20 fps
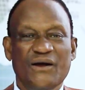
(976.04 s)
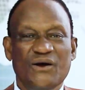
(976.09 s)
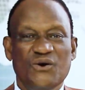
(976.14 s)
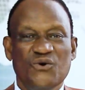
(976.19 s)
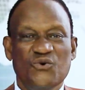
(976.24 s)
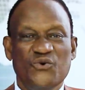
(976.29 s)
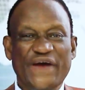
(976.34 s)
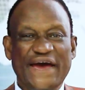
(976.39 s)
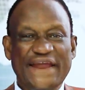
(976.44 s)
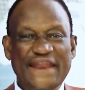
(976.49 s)

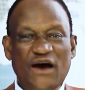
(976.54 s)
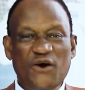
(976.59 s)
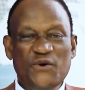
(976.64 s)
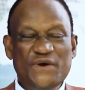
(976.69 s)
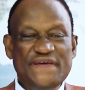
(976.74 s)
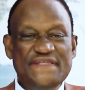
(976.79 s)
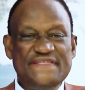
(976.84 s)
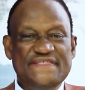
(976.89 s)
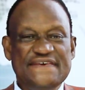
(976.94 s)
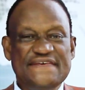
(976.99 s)
We are now
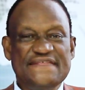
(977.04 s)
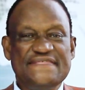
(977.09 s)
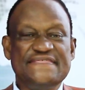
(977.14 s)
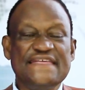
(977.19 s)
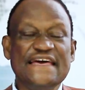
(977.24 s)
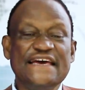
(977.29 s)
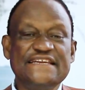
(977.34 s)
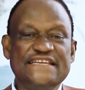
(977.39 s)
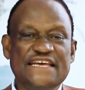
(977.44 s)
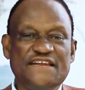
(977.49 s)
in the
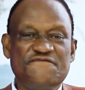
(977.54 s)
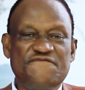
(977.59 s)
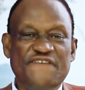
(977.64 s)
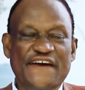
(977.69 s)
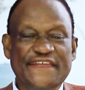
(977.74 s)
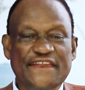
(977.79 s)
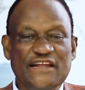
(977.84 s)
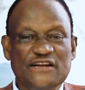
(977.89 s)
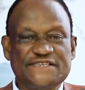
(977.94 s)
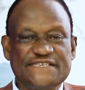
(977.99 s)
third and
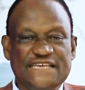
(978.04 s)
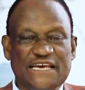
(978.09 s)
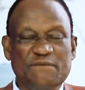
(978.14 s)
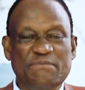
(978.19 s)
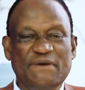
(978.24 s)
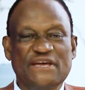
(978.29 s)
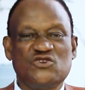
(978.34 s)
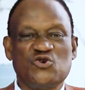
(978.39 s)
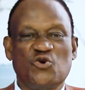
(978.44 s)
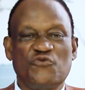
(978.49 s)
final
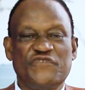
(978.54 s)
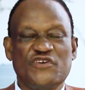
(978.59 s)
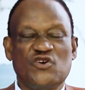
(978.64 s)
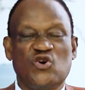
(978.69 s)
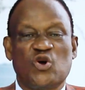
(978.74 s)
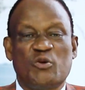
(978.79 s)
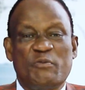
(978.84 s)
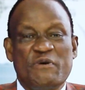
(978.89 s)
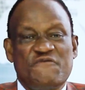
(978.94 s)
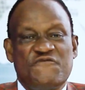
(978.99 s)
segment of
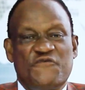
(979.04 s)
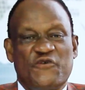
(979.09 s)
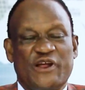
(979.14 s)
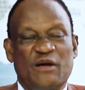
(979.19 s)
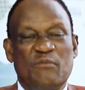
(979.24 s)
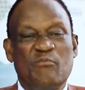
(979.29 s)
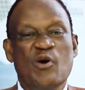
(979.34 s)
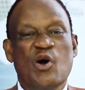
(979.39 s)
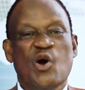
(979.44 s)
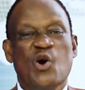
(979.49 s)
Economic
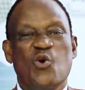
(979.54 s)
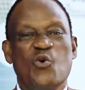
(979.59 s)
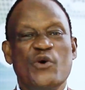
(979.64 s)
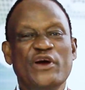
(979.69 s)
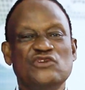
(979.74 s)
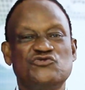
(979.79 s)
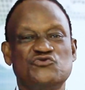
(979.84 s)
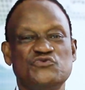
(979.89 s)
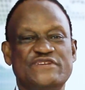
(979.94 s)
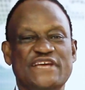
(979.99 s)
Forum,
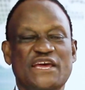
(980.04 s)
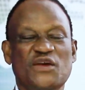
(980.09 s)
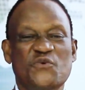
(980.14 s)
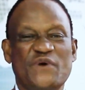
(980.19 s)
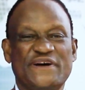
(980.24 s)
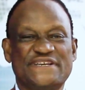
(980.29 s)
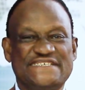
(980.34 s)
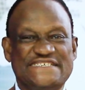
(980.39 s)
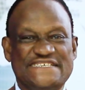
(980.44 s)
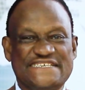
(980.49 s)
where today
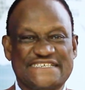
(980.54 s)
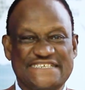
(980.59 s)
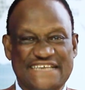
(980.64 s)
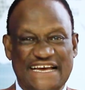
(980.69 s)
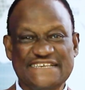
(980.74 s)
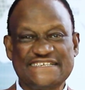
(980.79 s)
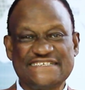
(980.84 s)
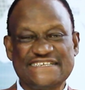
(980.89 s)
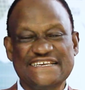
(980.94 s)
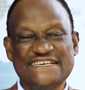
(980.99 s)
we're
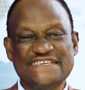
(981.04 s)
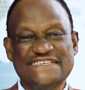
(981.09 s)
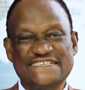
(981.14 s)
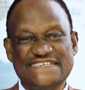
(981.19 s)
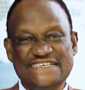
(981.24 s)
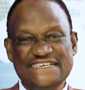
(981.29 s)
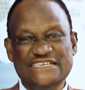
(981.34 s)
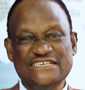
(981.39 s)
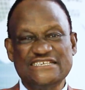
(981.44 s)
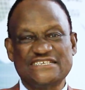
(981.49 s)
discussing
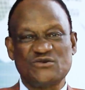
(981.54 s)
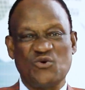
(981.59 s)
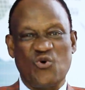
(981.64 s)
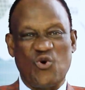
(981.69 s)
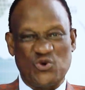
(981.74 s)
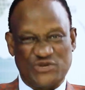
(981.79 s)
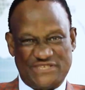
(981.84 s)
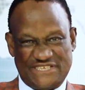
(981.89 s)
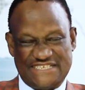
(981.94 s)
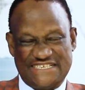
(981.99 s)
skills
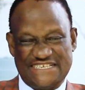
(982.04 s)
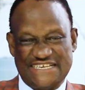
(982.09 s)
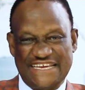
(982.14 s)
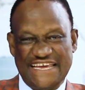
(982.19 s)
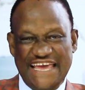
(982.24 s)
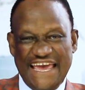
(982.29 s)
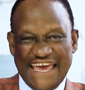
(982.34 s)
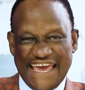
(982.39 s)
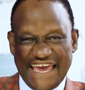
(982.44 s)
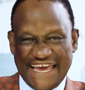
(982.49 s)

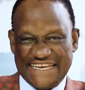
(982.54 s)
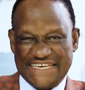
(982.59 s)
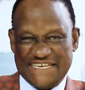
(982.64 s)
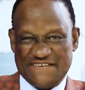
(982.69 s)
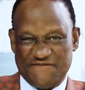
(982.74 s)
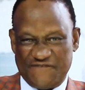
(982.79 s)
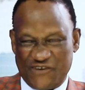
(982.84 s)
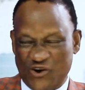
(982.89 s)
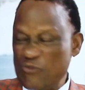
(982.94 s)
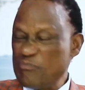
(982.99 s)
auditing and
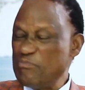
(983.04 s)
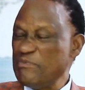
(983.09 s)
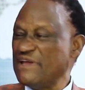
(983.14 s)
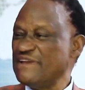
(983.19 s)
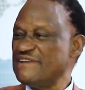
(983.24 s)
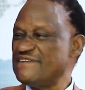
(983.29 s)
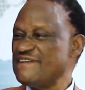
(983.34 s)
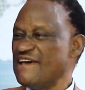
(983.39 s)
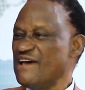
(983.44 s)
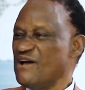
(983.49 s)

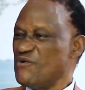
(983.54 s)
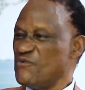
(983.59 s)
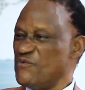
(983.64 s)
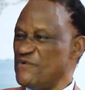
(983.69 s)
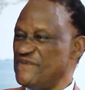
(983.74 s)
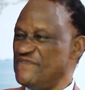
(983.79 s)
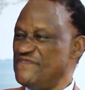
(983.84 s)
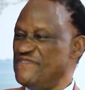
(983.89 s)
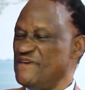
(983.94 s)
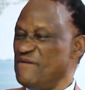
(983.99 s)
development
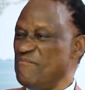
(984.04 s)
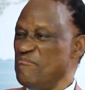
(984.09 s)
with the